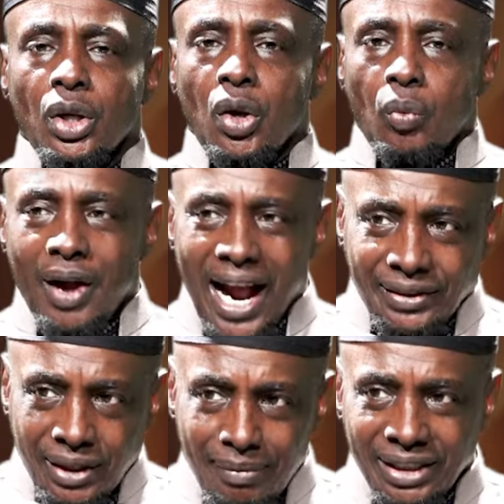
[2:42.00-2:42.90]
We're at
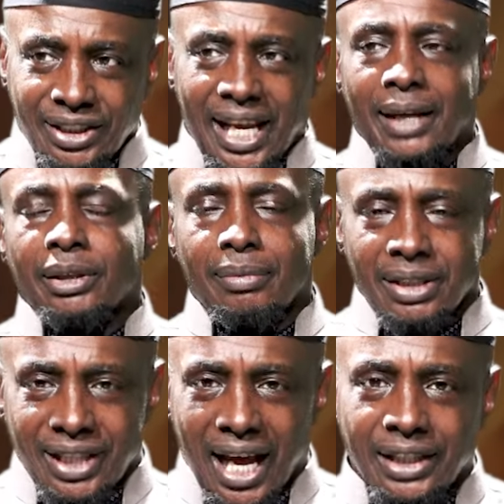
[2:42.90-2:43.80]
the
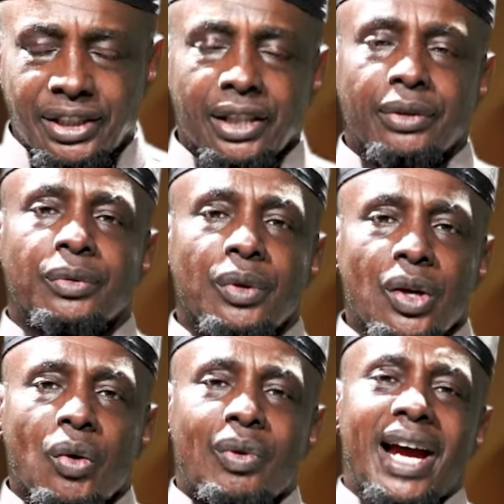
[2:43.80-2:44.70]
masajid.
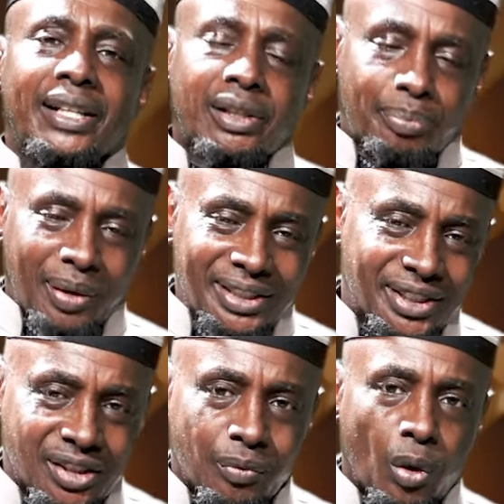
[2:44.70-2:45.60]
We're at the
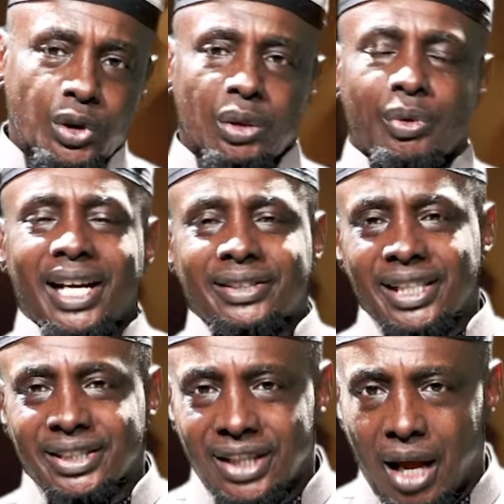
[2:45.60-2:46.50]
places of worship. We're at the
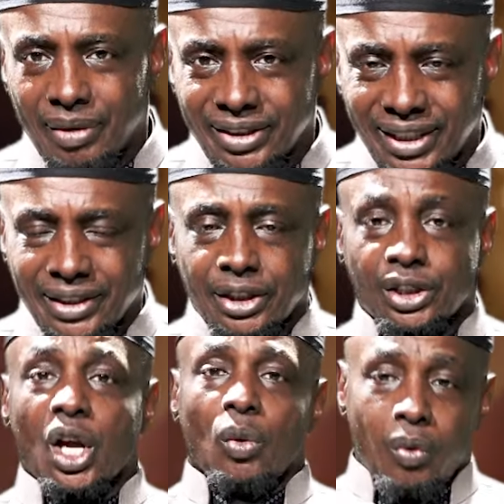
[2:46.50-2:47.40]
Islamic centers.
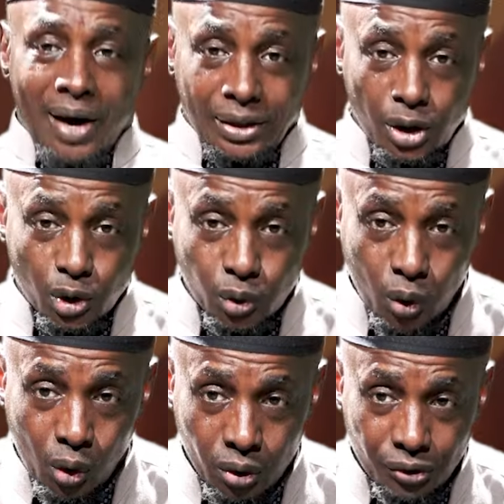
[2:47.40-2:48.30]
We're at the
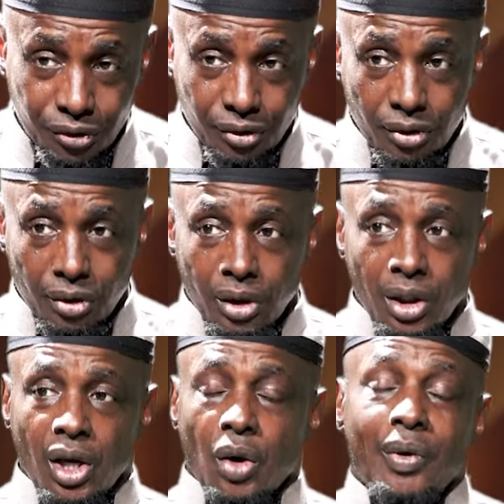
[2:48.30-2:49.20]
schools.
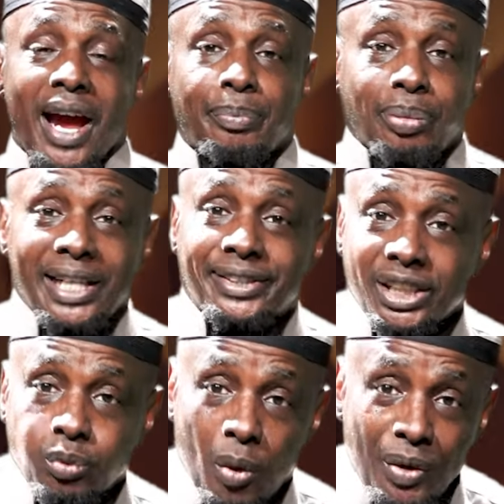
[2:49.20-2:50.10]
We're at
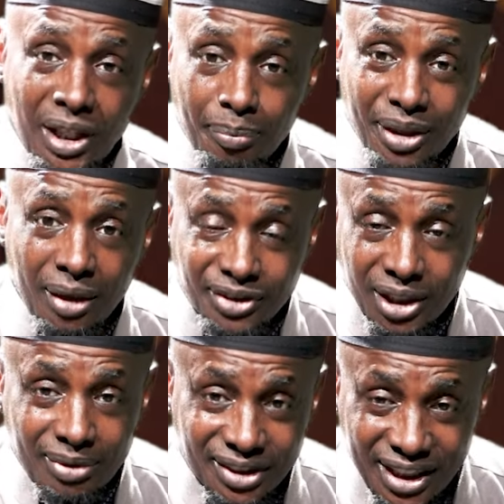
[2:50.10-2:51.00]
places where we can be of
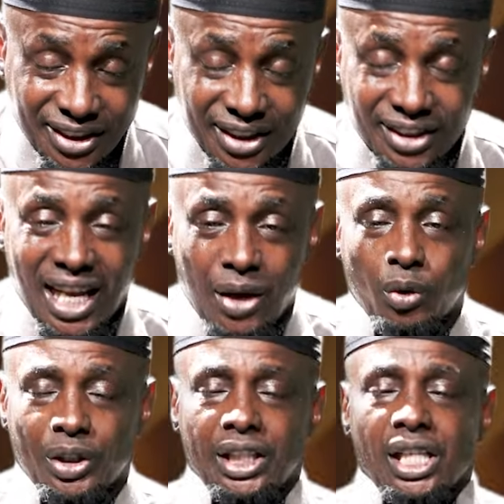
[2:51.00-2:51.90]
some assistance, not
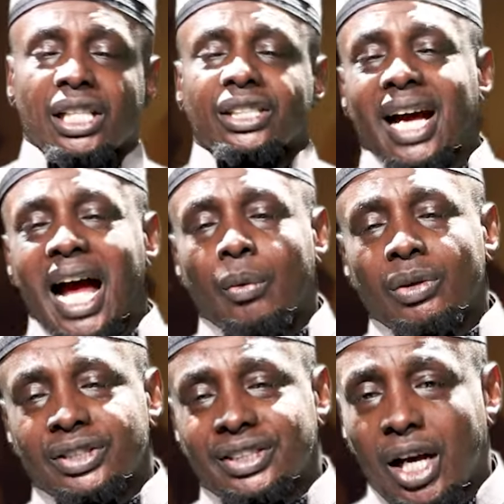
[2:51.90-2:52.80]
only to
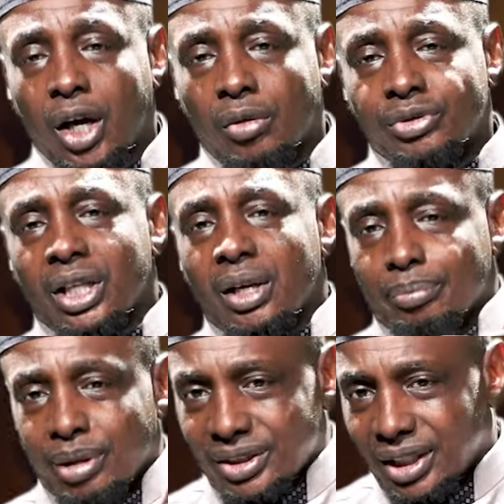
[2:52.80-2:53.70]
ourselves,
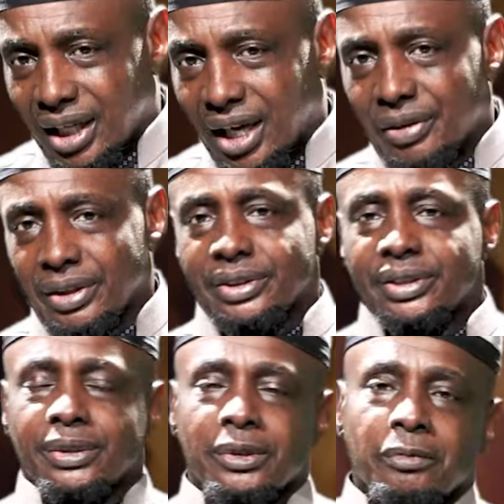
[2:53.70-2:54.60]
but to others.